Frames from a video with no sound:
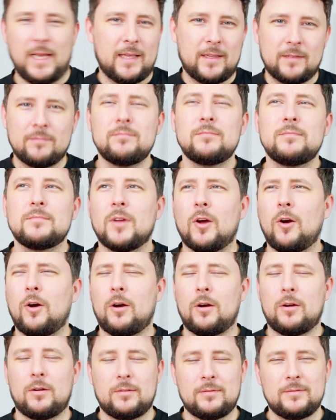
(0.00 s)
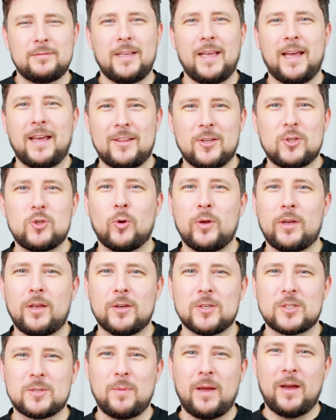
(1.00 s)
yeah, oh yeah, the
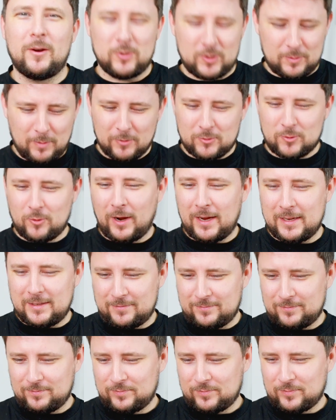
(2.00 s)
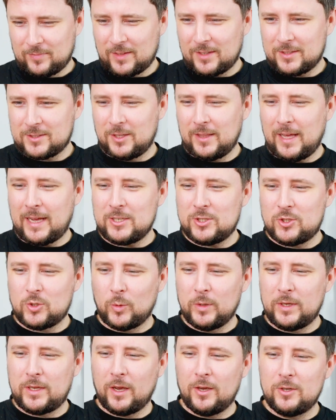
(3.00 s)
Joico smells great. So that is
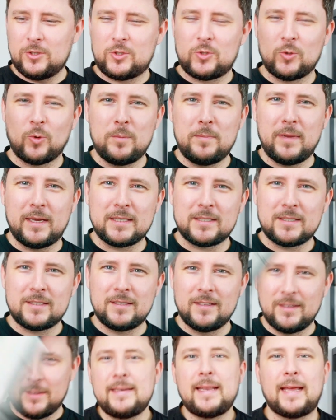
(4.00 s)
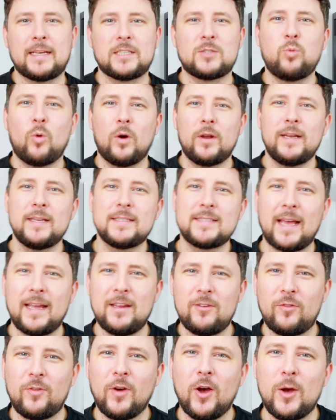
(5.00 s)
Joico's Joy Mist. Next one is
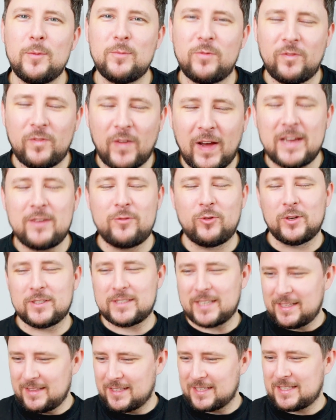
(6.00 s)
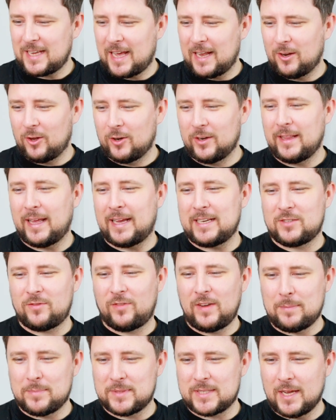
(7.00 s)
a firm favourite in the salon, and that is
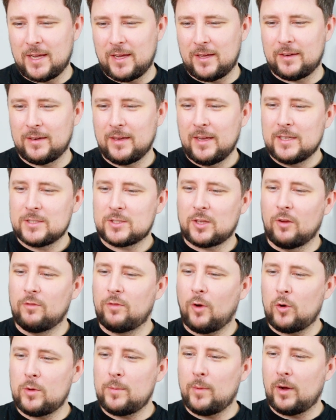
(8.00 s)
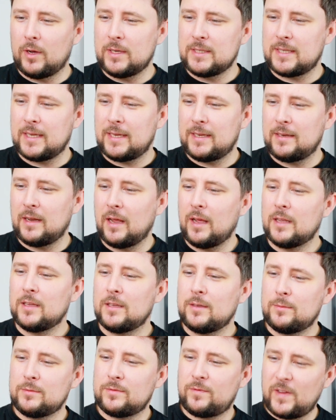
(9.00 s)
Flip Turn. So volumizing
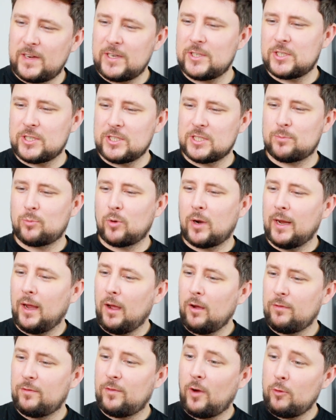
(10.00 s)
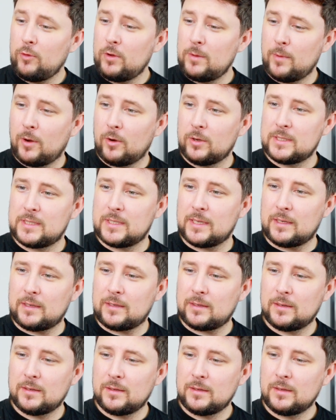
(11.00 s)
finishing spray. Oh,
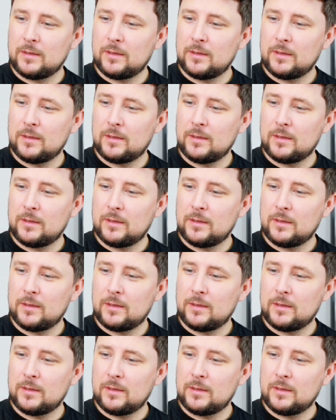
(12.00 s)
volumizing.